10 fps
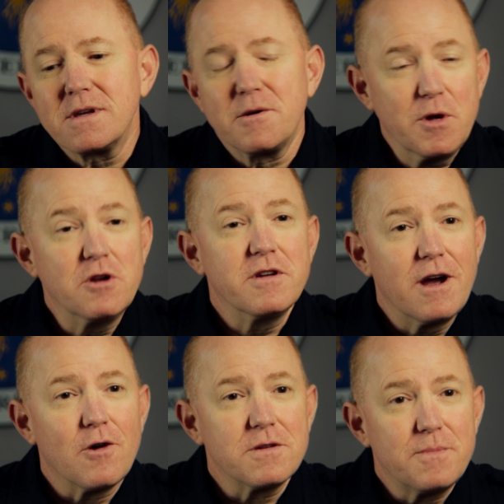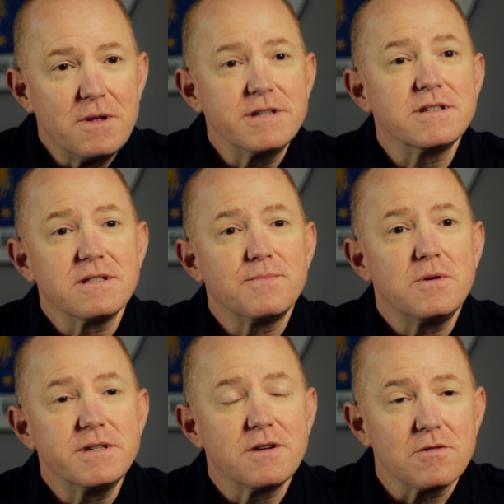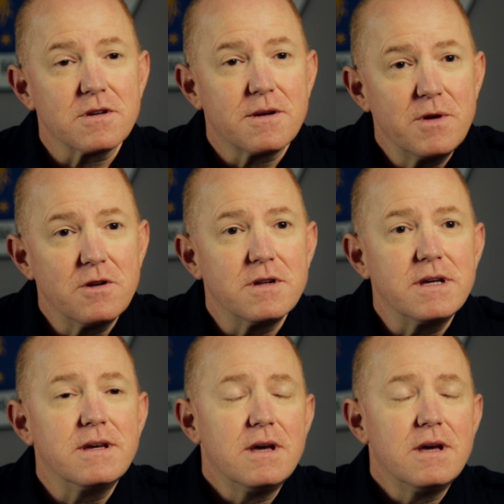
the community are the police and the police are the community,